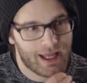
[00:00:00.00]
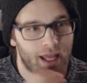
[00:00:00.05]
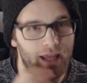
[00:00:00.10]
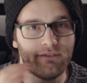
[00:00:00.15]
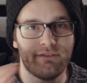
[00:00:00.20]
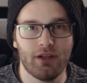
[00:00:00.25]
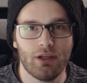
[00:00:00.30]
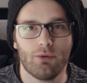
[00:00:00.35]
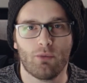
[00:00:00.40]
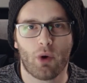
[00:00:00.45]

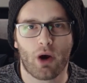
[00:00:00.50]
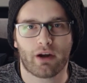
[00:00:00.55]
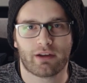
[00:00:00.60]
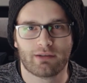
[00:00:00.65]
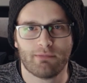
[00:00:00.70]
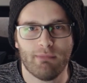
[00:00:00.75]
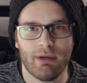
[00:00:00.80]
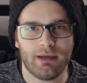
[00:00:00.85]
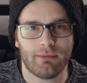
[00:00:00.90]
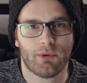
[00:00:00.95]
if you
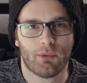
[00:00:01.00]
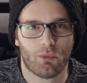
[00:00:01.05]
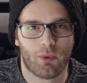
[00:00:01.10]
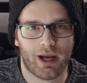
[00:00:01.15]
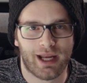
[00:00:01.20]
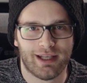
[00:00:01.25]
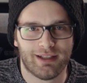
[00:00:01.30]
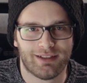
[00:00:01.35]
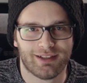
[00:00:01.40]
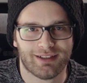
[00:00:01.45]
worked minimum
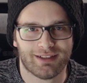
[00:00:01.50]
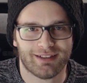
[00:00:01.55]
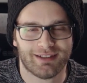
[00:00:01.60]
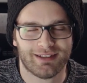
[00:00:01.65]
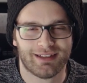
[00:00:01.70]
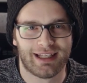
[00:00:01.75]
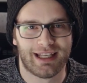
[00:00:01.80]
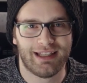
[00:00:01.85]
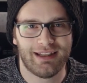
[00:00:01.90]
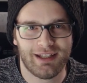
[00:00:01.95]
wage
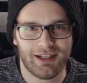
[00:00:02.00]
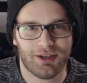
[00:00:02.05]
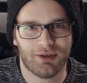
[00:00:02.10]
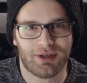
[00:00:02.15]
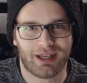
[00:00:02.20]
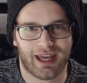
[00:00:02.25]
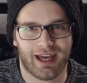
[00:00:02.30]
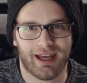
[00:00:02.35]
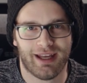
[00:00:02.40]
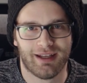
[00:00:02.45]
in the
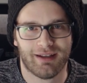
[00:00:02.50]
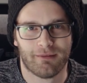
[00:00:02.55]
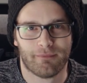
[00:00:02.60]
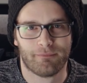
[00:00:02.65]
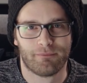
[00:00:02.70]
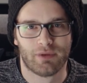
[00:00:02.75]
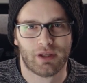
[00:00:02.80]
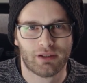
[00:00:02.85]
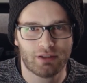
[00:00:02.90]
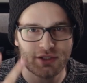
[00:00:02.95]
UK
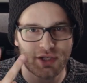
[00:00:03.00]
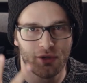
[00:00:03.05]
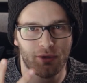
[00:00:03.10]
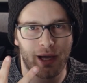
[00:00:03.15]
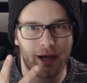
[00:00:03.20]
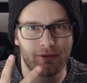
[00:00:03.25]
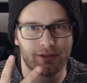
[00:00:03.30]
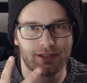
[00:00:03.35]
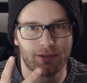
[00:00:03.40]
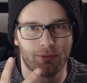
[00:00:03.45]
two
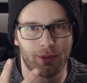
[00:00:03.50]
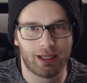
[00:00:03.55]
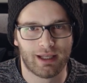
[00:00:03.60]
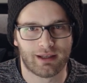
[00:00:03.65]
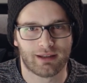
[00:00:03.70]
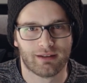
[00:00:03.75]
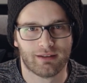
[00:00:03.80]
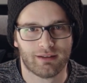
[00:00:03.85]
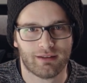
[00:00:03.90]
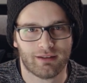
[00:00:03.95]
hours a
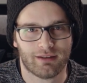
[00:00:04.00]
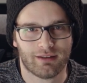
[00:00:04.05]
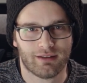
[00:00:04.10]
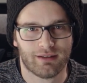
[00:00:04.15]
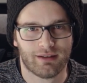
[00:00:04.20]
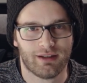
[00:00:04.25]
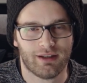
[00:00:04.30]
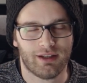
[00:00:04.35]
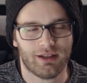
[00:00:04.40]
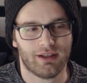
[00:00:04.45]
week
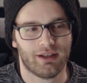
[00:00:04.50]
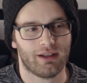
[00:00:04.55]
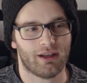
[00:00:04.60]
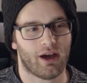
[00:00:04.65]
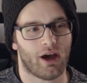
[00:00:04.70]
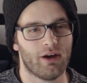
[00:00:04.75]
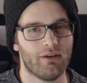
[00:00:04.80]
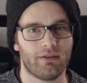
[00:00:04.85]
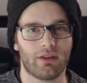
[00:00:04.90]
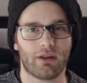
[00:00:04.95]

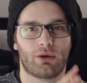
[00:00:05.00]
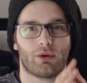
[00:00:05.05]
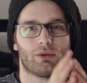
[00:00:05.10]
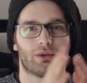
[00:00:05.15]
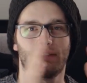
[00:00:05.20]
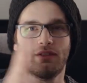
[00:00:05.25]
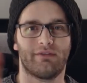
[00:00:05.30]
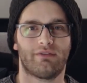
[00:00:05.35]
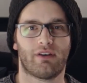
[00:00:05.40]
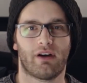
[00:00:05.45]
over the
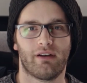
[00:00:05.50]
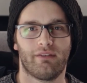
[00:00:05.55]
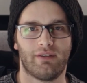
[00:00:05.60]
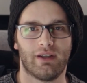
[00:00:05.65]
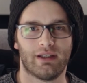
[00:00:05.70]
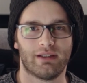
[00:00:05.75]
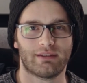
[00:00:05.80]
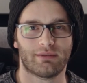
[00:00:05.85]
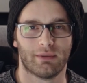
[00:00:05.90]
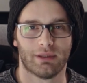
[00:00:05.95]
course of five
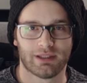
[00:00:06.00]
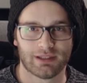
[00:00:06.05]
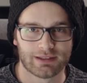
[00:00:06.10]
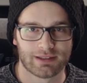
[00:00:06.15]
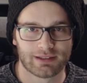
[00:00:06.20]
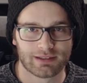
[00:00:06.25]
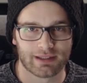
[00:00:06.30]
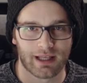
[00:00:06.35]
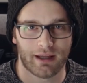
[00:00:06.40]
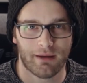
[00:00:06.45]
years, which is
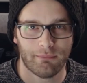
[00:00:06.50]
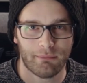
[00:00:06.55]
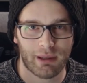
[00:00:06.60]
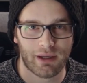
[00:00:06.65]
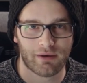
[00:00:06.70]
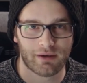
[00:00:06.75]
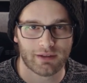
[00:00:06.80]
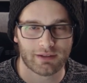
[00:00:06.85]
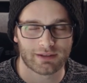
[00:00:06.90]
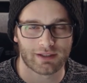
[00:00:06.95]
the same
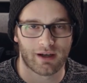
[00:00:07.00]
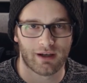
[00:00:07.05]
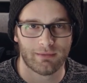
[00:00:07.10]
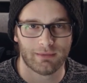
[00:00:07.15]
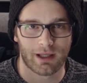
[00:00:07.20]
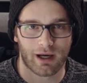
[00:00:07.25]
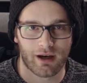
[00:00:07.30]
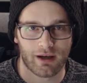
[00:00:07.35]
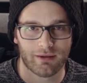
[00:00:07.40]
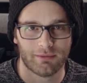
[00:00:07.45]
period of time
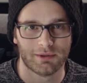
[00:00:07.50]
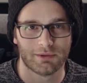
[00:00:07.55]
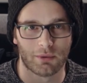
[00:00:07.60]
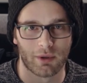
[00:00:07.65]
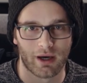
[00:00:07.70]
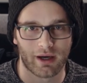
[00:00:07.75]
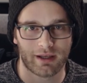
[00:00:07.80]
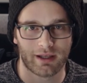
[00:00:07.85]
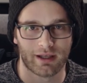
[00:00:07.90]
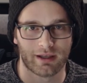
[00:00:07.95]
that I was
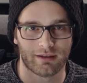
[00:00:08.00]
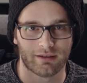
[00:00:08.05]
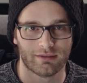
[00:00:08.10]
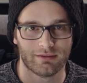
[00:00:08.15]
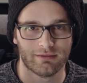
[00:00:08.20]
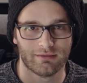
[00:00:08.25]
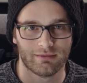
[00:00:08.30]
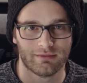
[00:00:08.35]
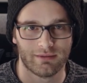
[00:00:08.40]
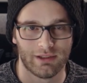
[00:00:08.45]
working
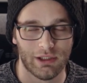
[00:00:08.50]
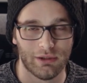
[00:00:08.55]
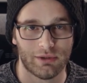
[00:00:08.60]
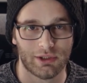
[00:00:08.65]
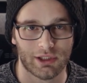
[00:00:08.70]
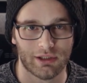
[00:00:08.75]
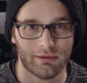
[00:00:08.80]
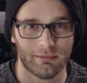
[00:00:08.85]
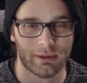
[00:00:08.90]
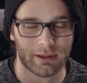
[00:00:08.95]
on
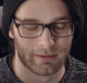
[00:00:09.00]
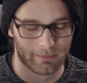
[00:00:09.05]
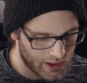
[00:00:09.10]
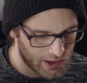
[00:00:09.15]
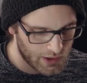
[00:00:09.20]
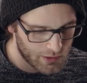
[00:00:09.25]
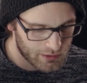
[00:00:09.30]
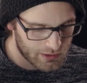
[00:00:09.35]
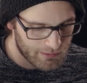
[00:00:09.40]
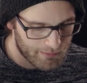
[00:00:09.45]
YouTube,
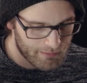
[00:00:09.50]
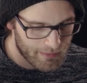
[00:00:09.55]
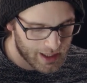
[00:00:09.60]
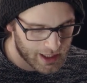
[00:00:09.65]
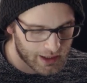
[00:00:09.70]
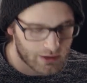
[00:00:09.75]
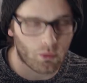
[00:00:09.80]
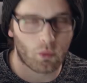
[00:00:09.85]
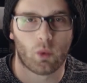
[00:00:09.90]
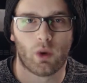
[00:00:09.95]
you would have
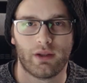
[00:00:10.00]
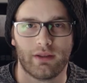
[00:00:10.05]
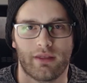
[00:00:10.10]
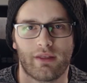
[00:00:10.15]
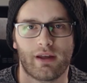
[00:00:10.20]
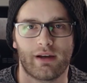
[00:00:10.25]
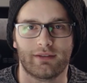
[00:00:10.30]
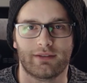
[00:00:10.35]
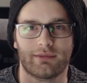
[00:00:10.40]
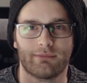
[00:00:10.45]
made
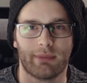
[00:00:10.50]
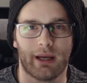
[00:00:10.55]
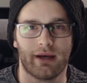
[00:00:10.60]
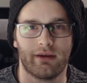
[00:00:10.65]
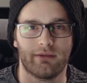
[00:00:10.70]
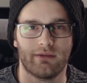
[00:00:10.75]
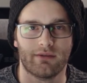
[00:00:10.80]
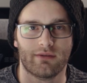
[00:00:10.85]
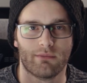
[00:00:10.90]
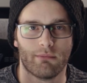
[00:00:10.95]

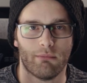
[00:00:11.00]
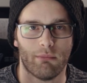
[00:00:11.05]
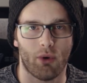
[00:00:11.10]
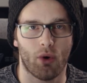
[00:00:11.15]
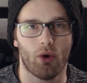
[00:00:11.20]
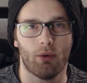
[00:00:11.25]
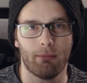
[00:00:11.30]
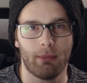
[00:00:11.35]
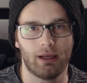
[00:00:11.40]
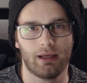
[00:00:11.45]
£1,000
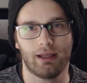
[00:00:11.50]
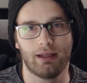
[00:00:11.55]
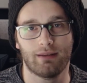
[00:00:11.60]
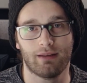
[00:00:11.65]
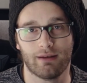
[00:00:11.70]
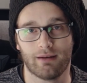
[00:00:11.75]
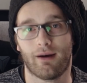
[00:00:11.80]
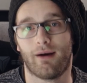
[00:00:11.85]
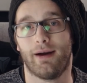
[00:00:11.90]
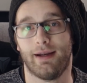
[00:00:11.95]
more money
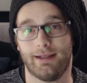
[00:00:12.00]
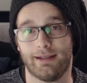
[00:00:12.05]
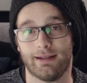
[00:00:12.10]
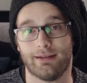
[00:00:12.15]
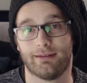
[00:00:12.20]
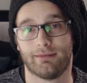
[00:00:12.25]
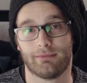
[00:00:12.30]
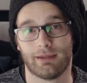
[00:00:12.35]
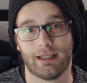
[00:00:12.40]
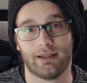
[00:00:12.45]
than I
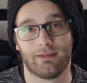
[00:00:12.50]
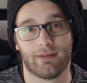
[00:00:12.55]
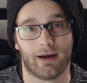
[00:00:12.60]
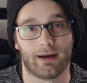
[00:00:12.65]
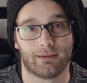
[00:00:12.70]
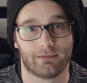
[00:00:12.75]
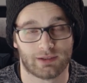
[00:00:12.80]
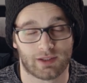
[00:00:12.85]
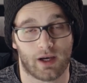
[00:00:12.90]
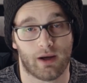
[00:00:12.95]
did in
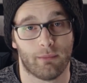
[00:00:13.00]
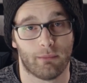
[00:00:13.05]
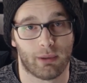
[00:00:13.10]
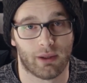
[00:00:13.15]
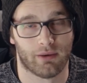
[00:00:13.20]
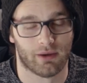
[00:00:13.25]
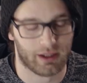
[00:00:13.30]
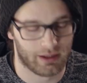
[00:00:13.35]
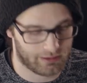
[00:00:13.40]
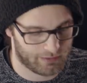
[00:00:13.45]
that time
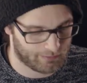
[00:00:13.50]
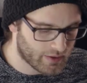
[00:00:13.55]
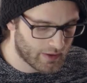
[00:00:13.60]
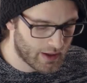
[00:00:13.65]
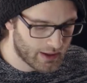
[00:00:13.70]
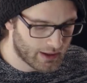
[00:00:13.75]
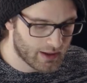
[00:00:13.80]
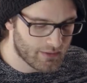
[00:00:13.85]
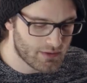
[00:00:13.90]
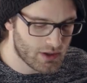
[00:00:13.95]
period. So
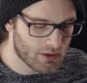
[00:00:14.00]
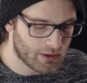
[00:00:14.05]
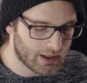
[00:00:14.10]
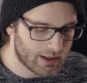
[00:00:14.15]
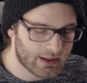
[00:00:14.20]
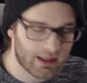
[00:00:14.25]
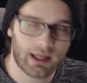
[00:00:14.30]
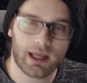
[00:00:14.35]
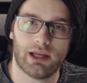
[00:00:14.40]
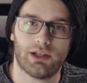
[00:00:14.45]
that gives you an
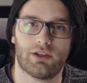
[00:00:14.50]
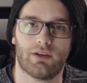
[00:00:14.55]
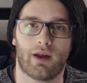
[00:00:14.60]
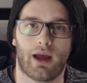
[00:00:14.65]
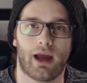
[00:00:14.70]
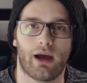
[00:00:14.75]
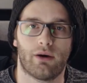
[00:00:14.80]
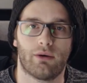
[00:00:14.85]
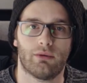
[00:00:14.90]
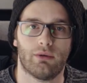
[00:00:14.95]
indication
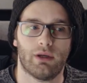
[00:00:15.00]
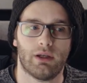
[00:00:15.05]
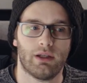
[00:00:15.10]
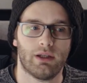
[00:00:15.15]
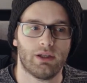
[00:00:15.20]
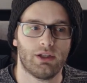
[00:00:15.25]
how